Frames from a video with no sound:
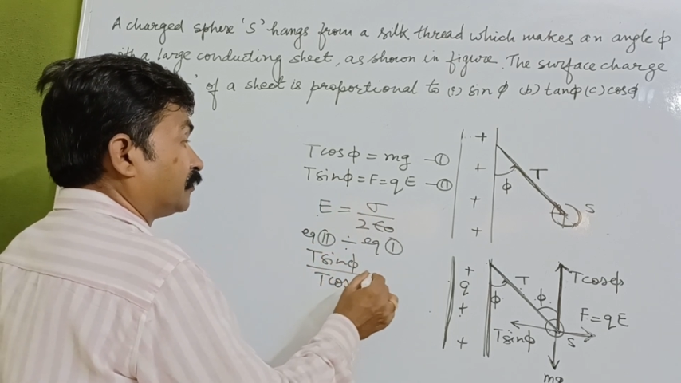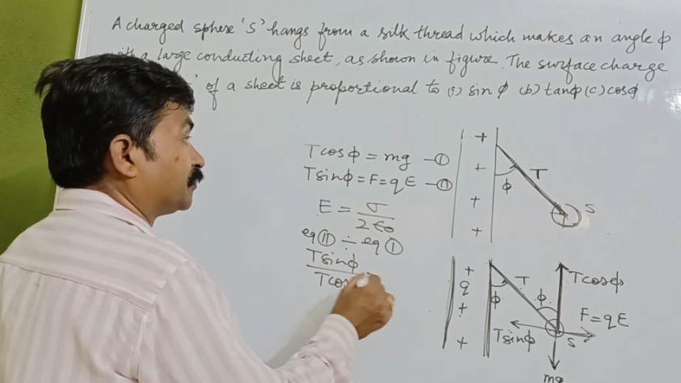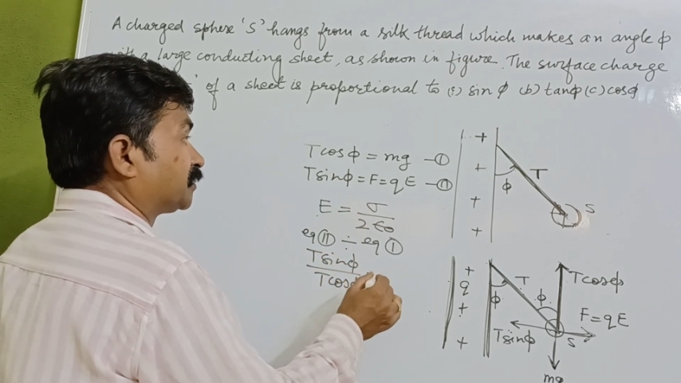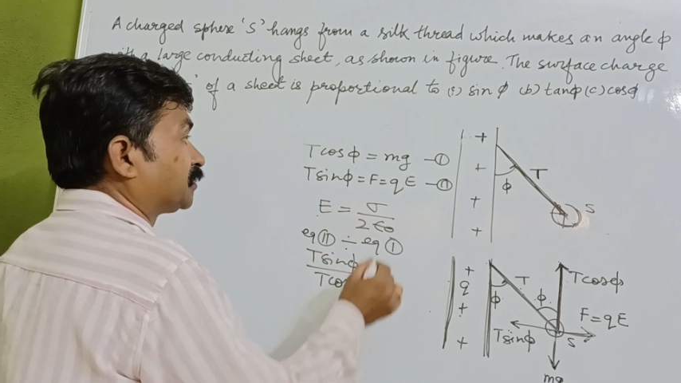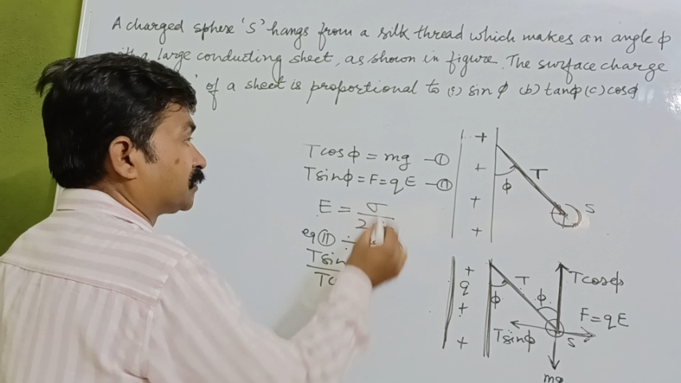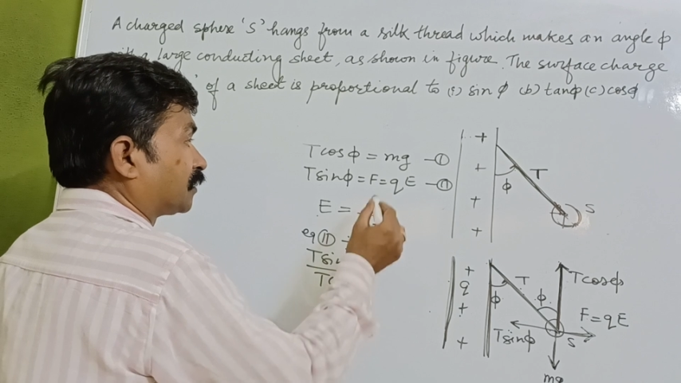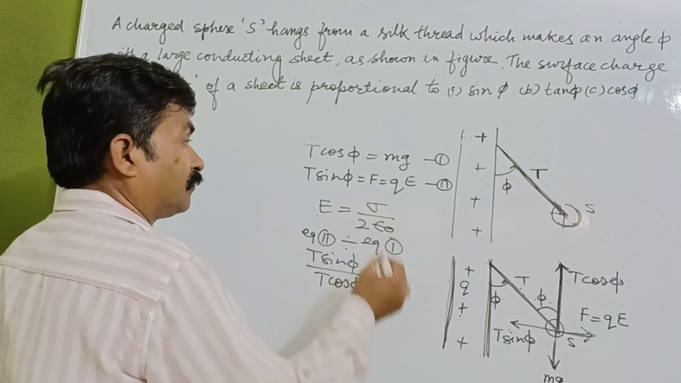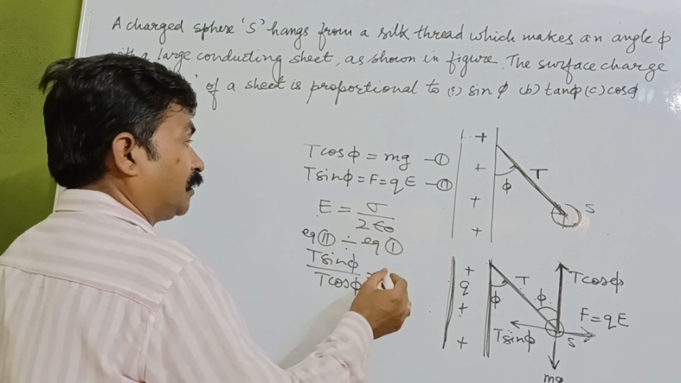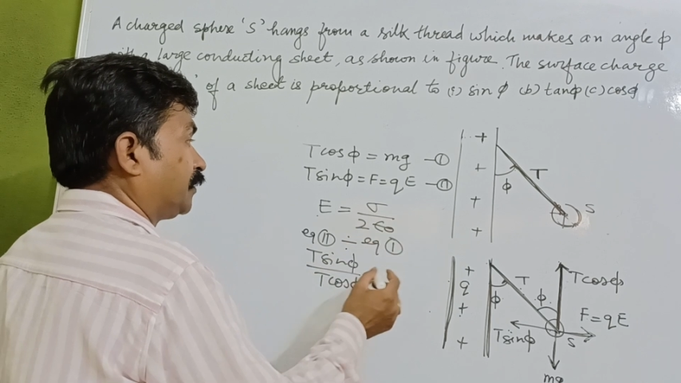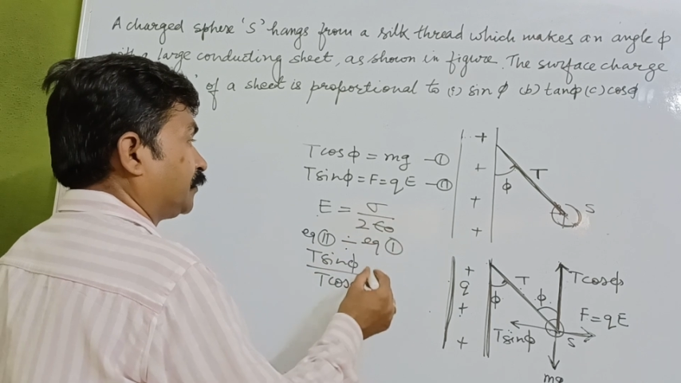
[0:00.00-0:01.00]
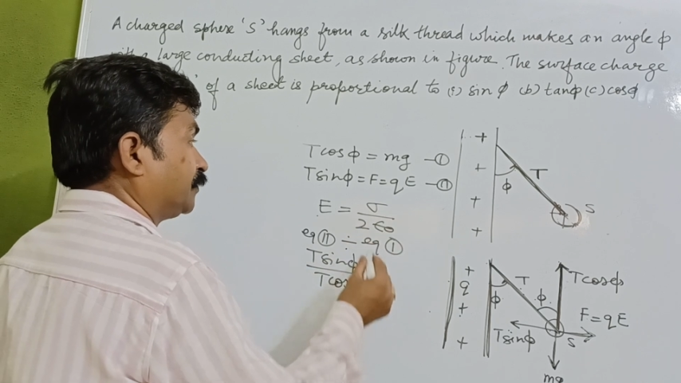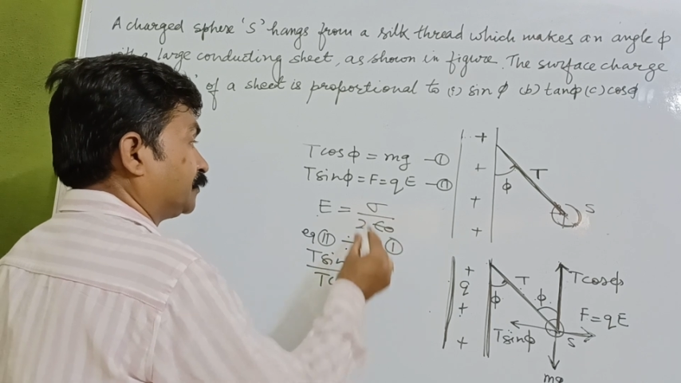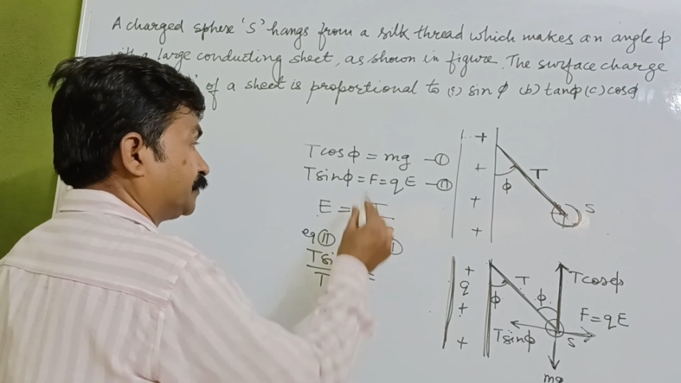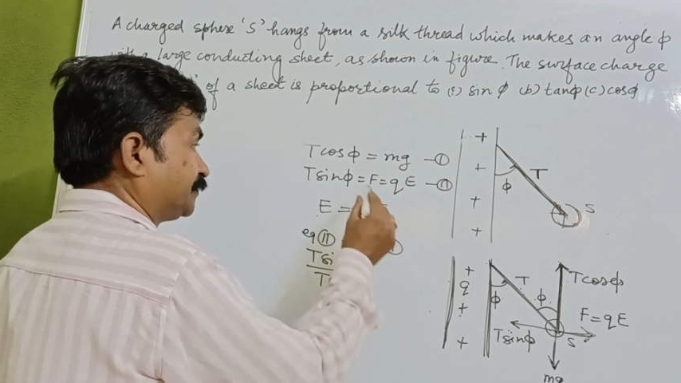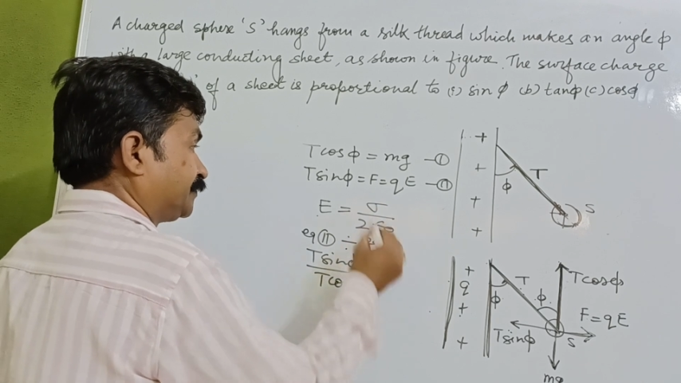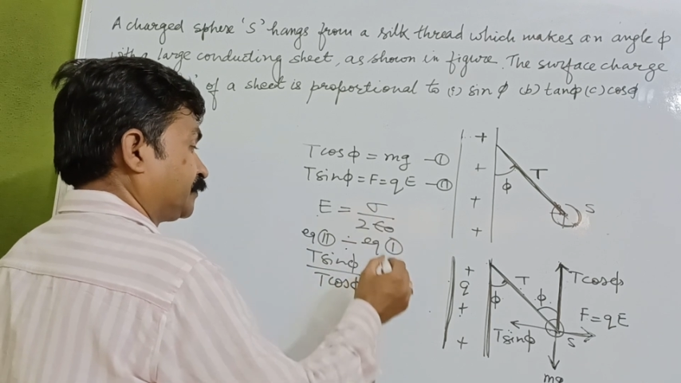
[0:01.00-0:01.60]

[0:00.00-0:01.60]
which is equal to